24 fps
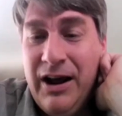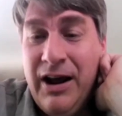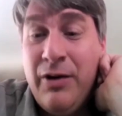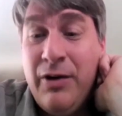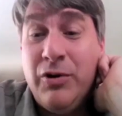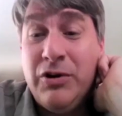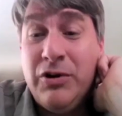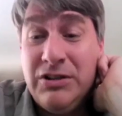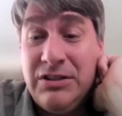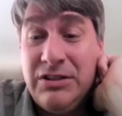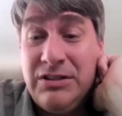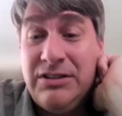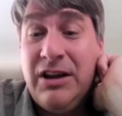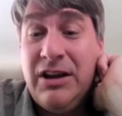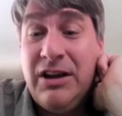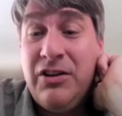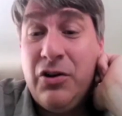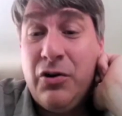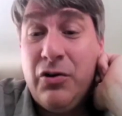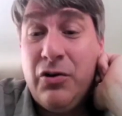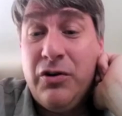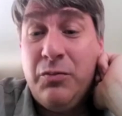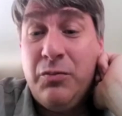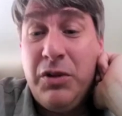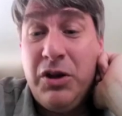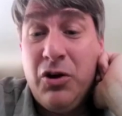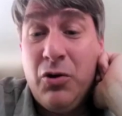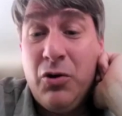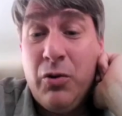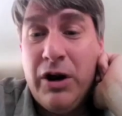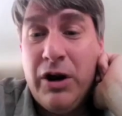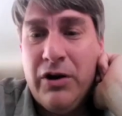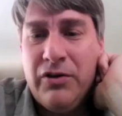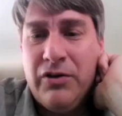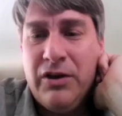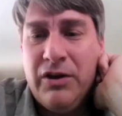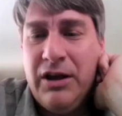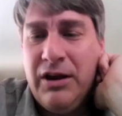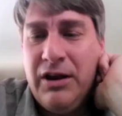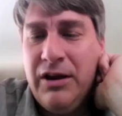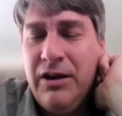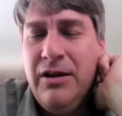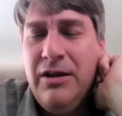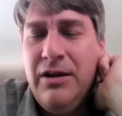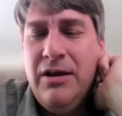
I would just say, though, to be aware that